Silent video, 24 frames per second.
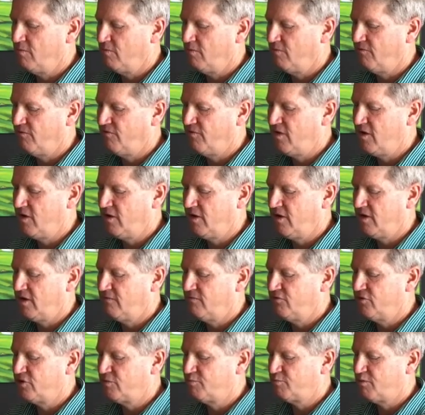feeling
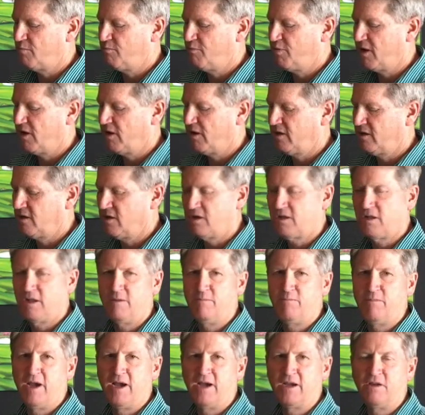of just propelling the
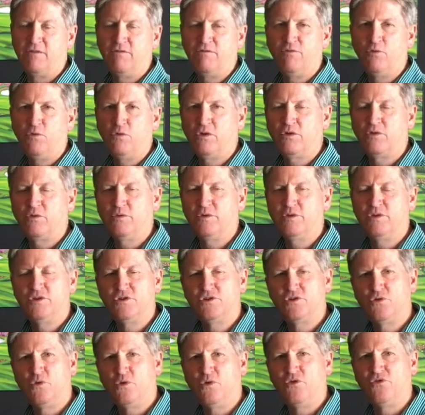club back and forth with
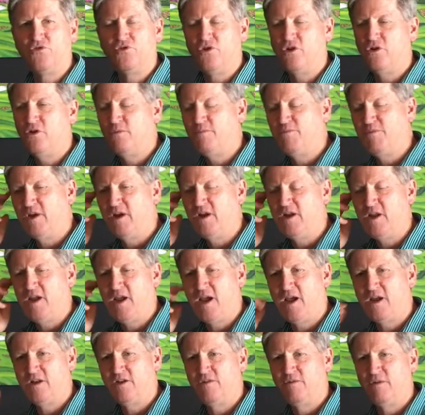his torso, and he
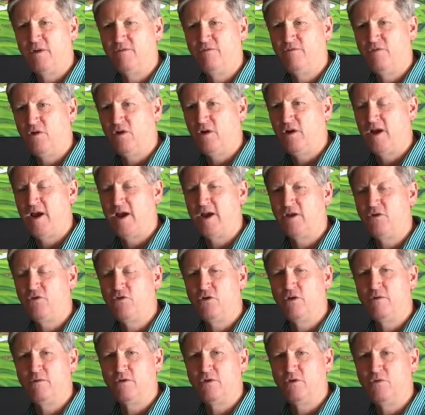had a very
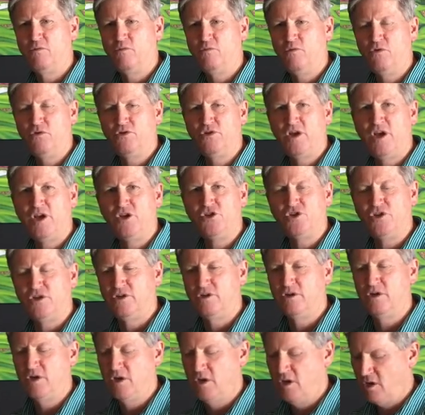accurate
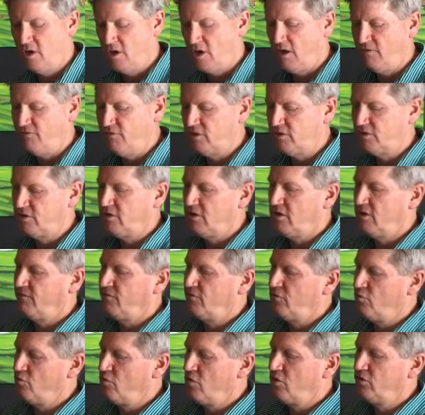rotation. Obviously,
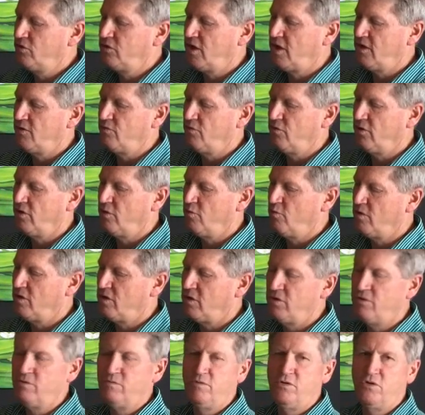if you rotate really
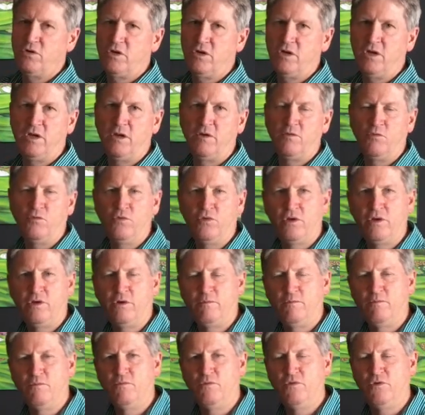well, you can hit
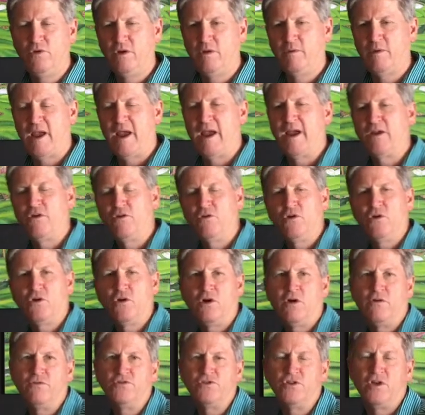really, really accurate
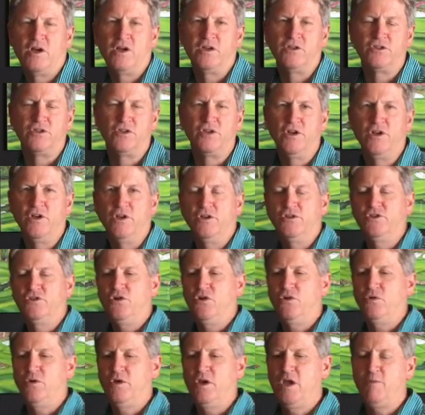golf shots.
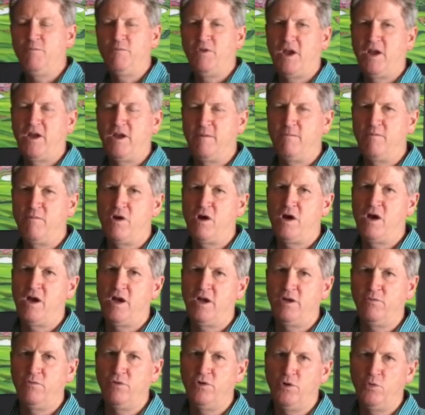So keep that in
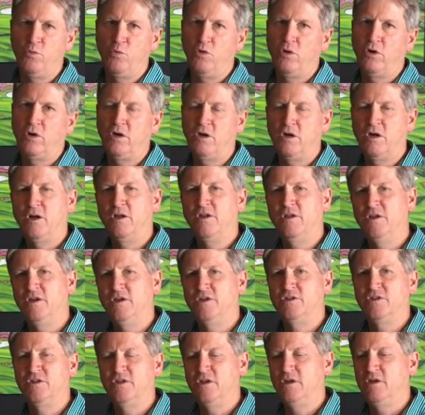mind when you're working on
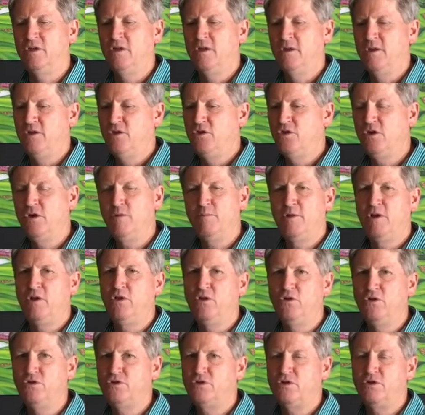this, that you can be
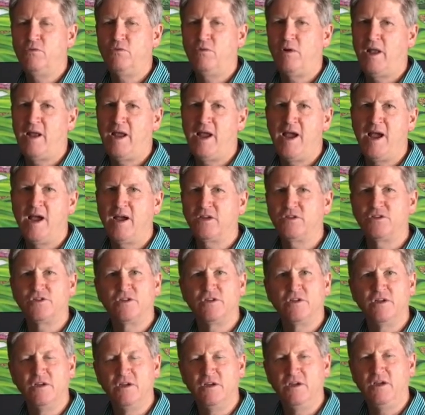loose and
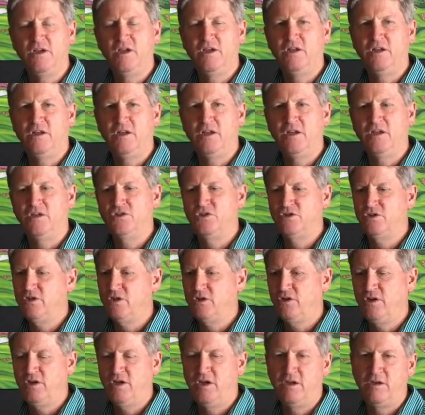relaxed and
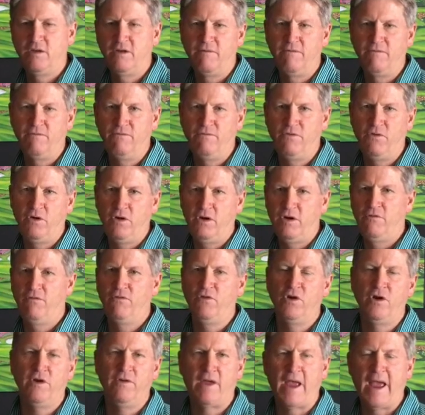still hit very,
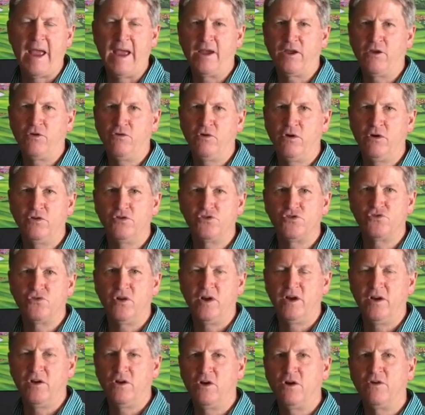very accurate
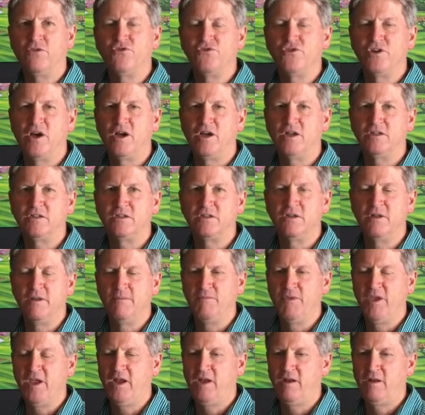straight golf shots.
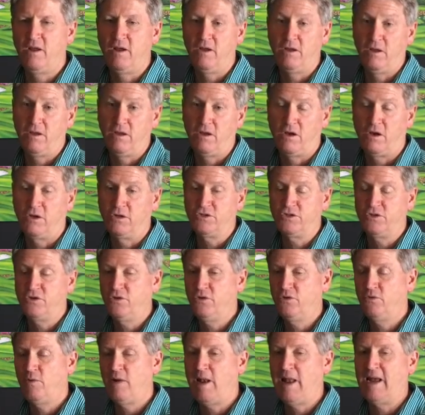And
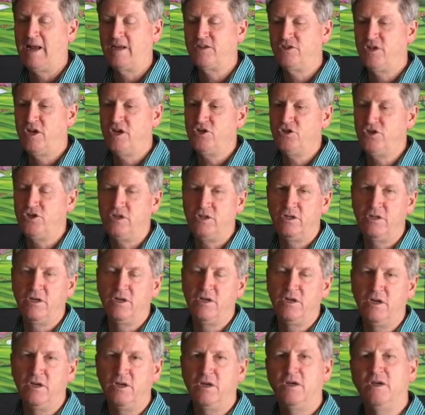also the relaxation
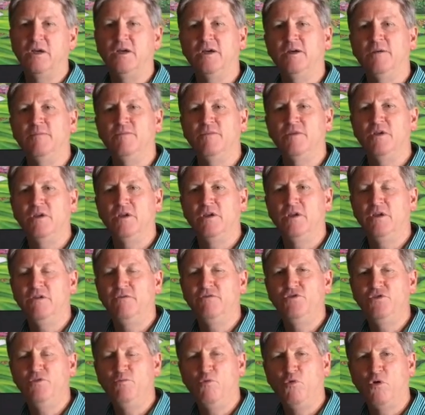
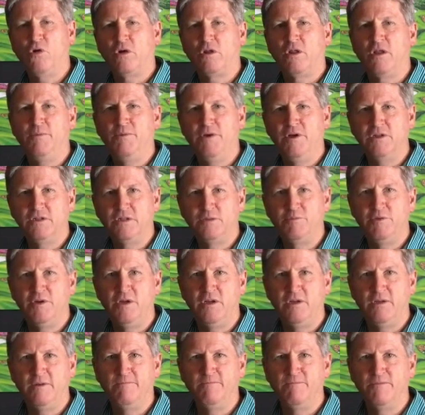gives you more club head
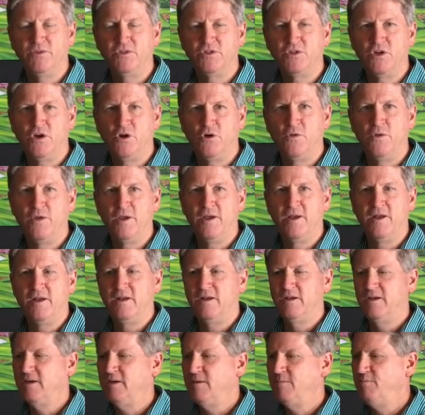speed. So
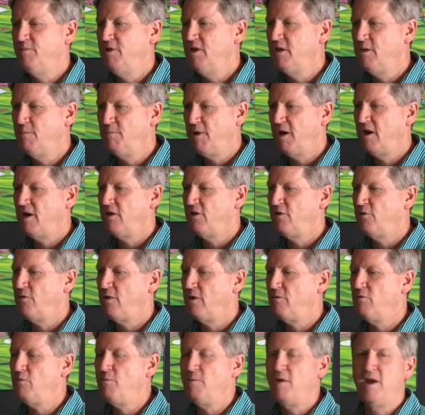be the pen and the
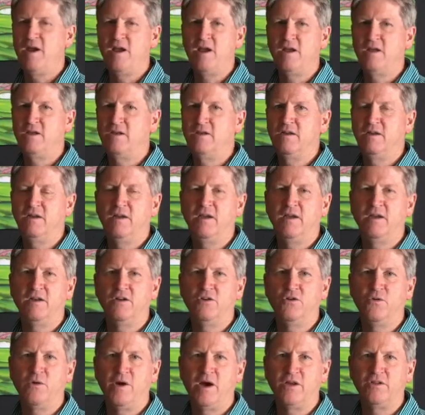rubber band
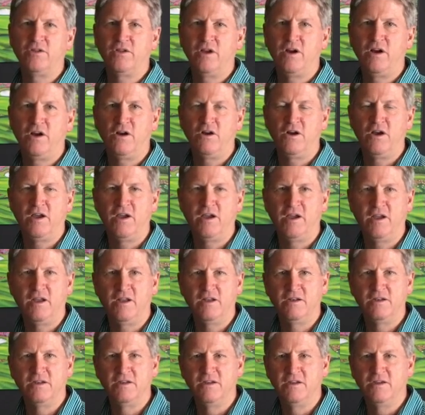and go out there
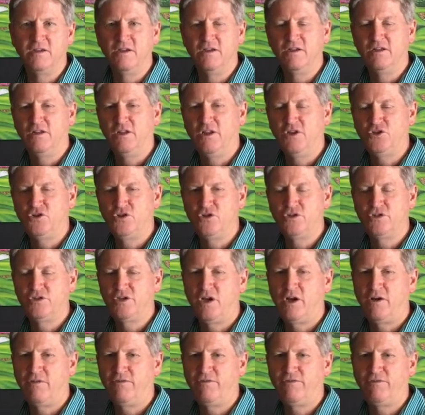and let
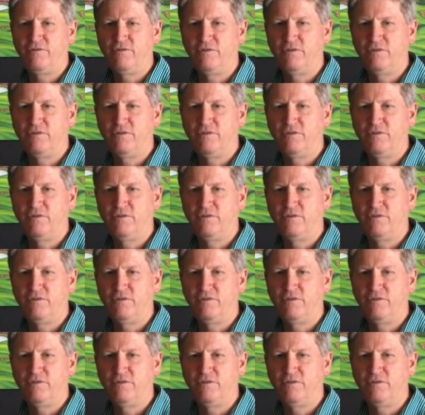yourself